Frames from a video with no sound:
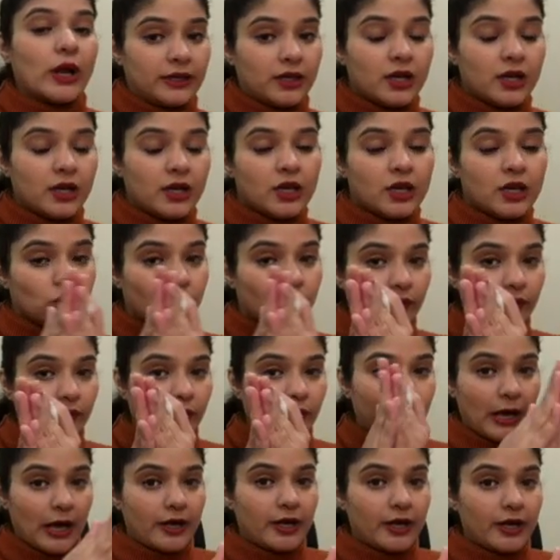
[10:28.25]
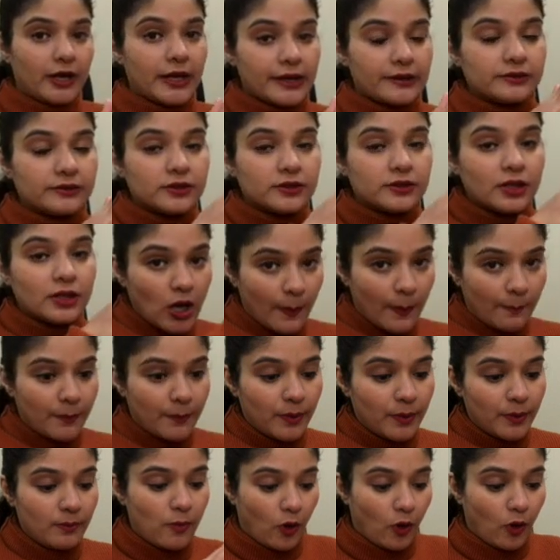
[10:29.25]
You will prioritize the double
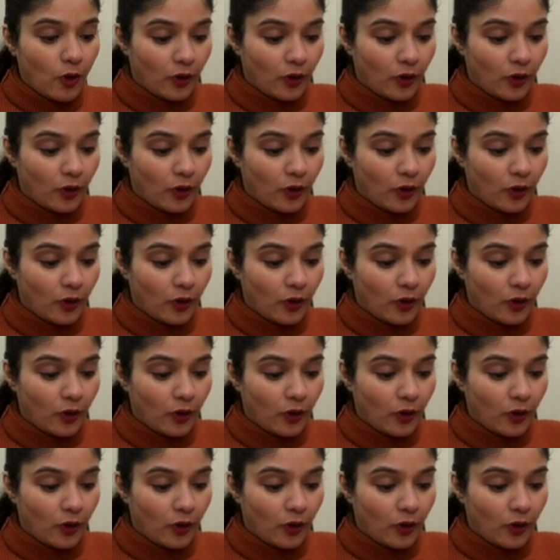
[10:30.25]
bond.